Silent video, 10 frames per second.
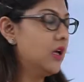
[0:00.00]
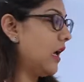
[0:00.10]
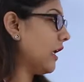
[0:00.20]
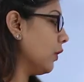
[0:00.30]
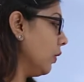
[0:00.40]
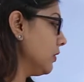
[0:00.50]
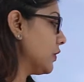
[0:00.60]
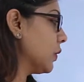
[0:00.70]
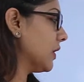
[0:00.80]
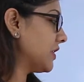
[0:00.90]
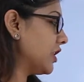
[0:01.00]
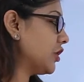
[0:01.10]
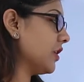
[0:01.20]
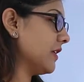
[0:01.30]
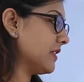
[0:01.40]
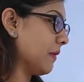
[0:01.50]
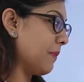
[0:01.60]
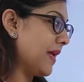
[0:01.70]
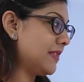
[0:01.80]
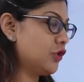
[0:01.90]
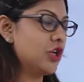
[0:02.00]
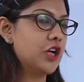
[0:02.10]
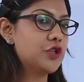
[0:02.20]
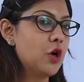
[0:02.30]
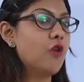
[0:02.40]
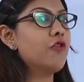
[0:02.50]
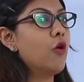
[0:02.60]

And also a teacher is the best judge of